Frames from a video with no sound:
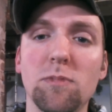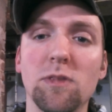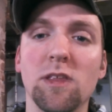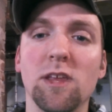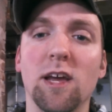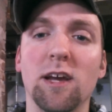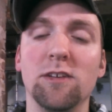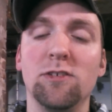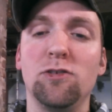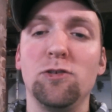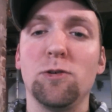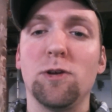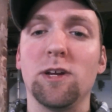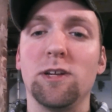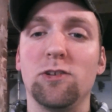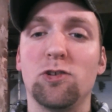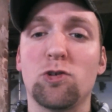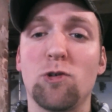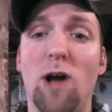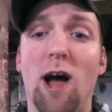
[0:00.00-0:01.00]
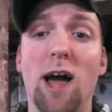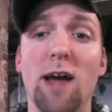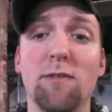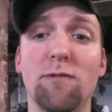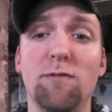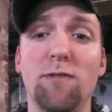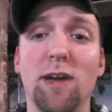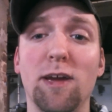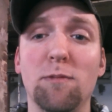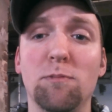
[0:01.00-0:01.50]
is you can try
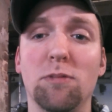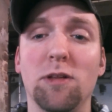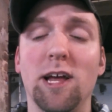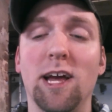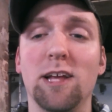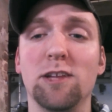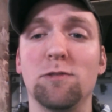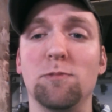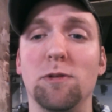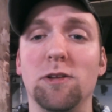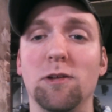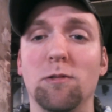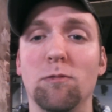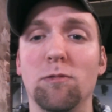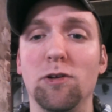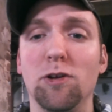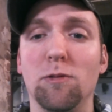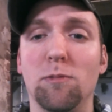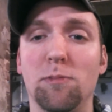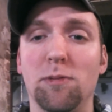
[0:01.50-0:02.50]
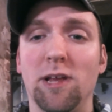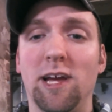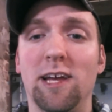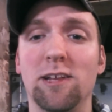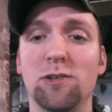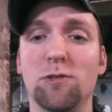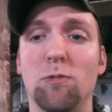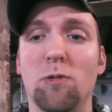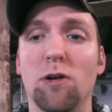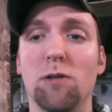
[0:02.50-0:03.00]
fake plants, but the real
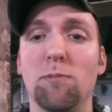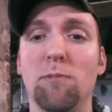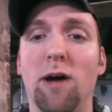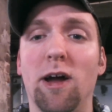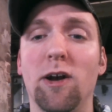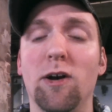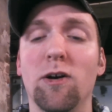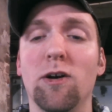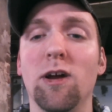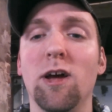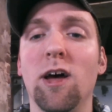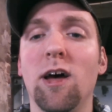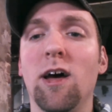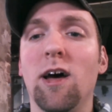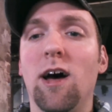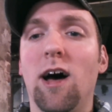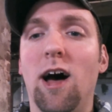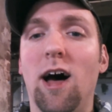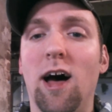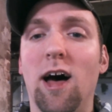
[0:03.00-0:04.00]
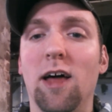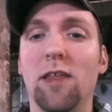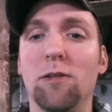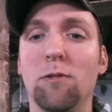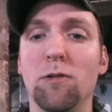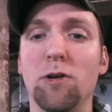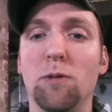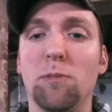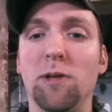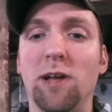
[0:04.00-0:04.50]
plants work better.
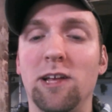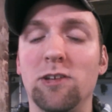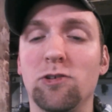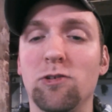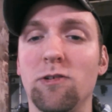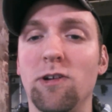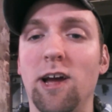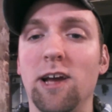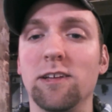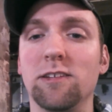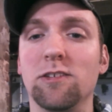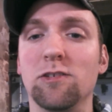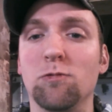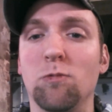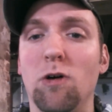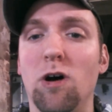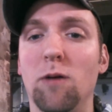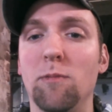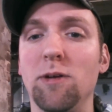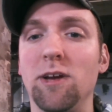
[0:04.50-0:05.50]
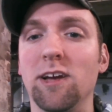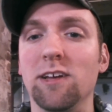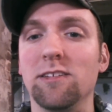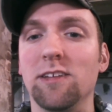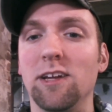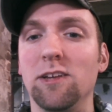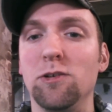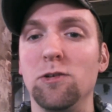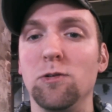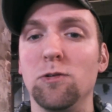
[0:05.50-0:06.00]
The real plants are nice as well because
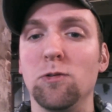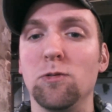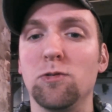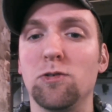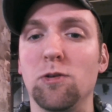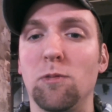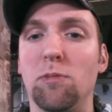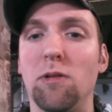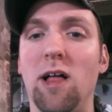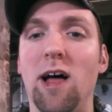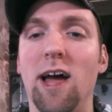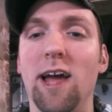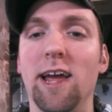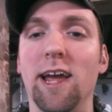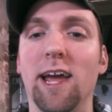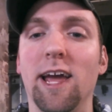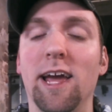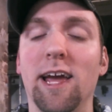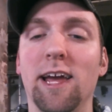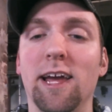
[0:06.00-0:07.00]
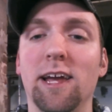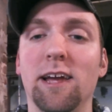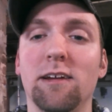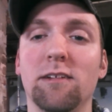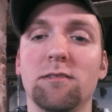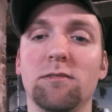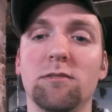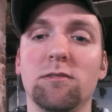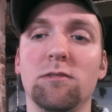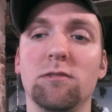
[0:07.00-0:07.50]
they do supply a
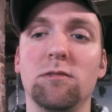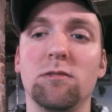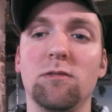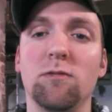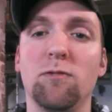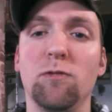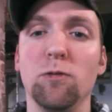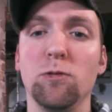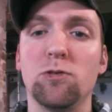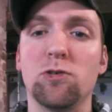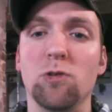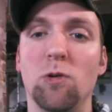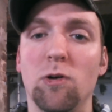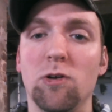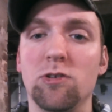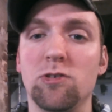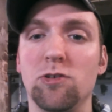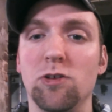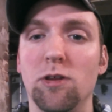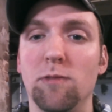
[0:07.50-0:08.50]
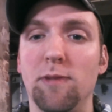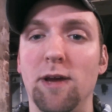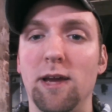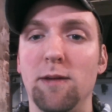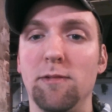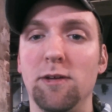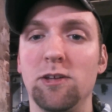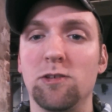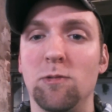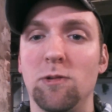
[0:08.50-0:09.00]
food source to the
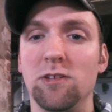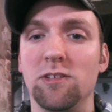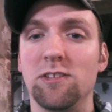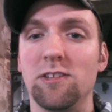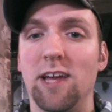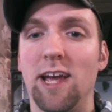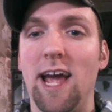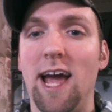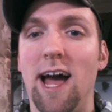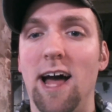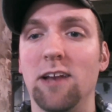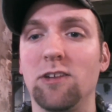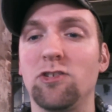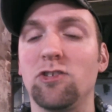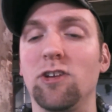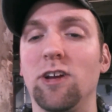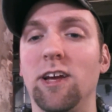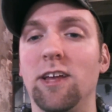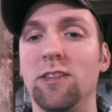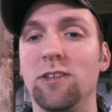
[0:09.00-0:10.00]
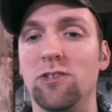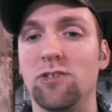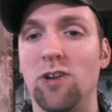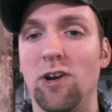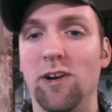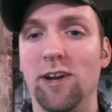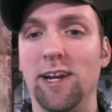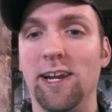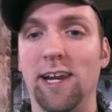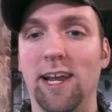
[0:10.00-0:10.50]
babies once they hatch and they
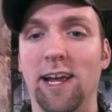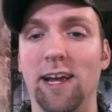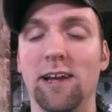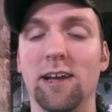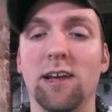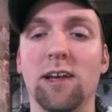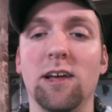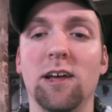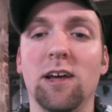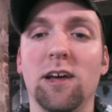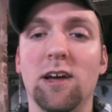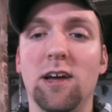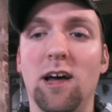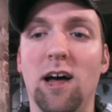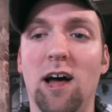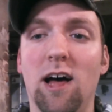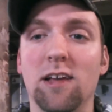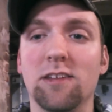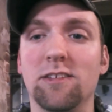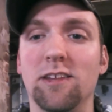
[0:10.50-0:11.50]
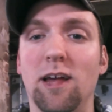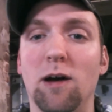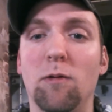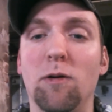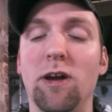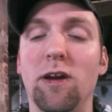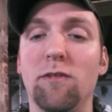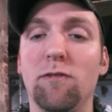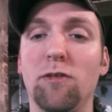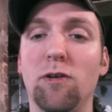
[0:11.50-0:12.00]
start eating. So that
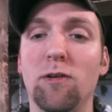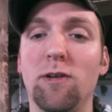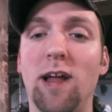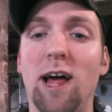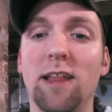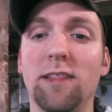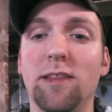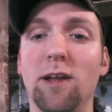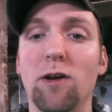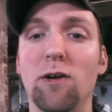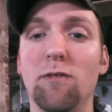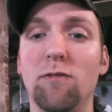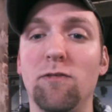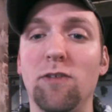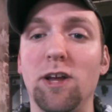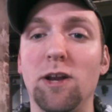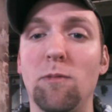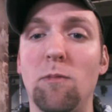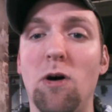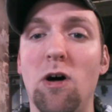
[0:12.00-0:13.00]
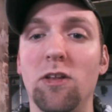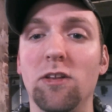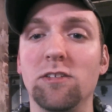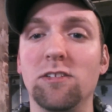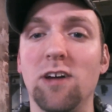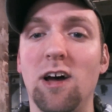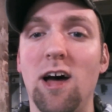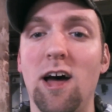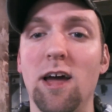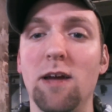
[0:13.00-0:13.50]
way, if you're not there to feed them all the
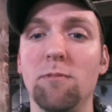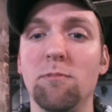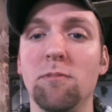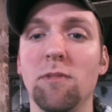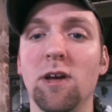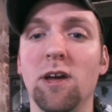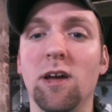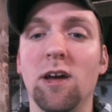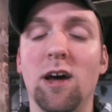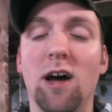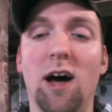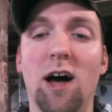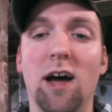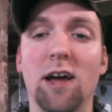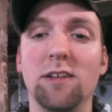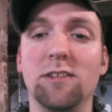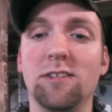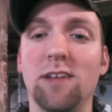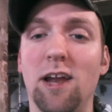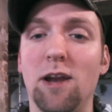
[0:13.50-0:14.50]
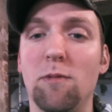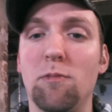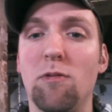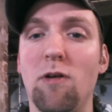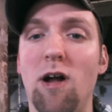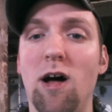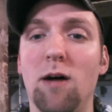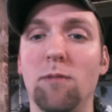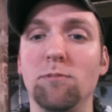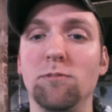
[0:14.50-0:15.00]
time, it's not a
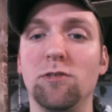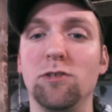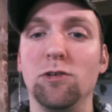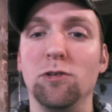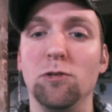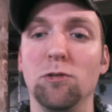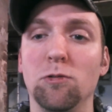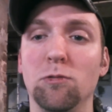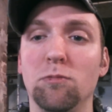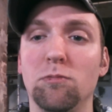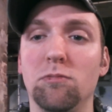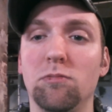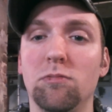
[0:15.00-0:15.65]
problem to